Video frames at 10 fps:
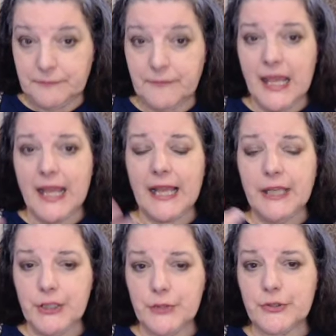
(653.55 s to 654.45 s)
And I
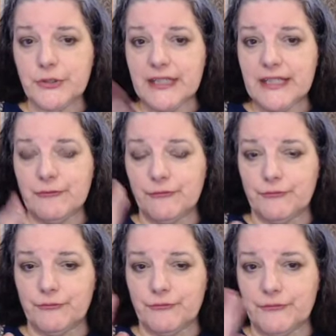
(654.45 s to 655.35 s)
usually
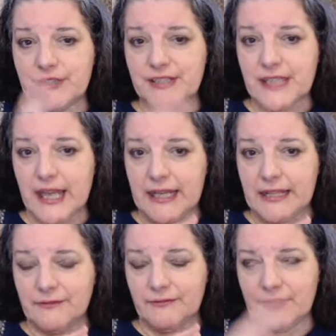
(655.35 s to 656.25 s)
set it
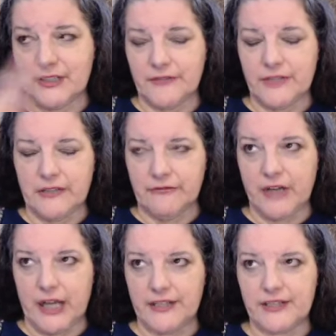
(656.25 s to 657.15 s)
to
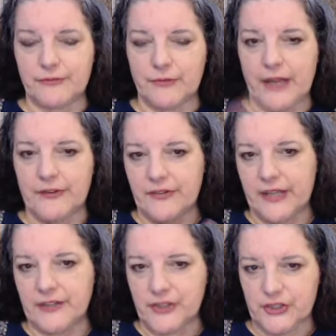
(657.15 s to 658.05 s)
advice rather
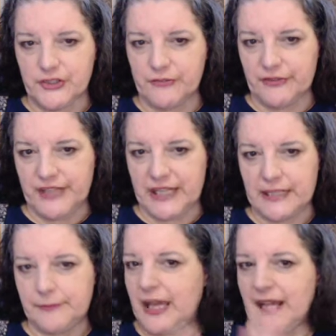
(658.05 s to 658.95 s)
than just
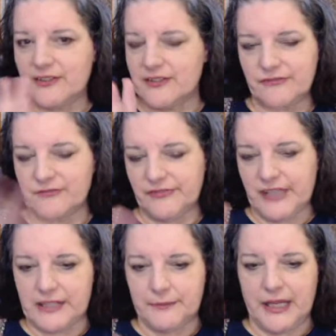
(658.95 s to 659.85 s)
reflecting back, because
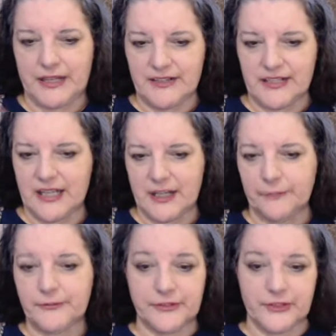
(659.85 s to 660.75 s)
reflecting back is not
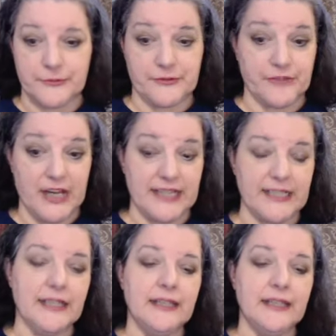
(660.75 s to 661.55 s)
helpful in terms of writing.